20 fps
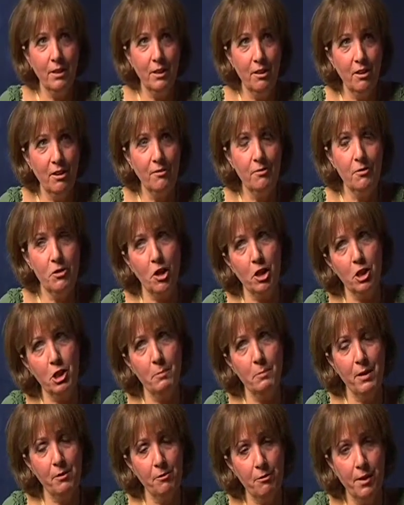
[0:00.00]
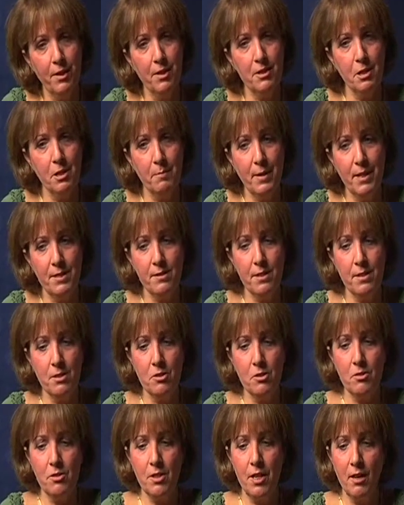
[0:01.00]
You know, I've talked to my friends and my
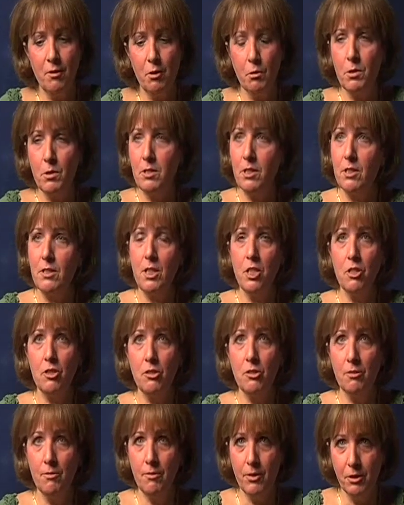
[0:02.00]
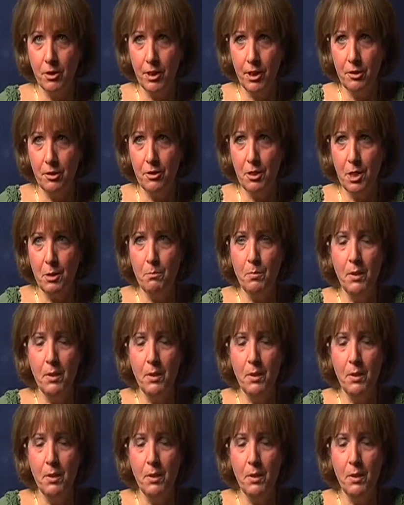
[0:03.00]
sisters that everyone says I shouldn't feel guilty,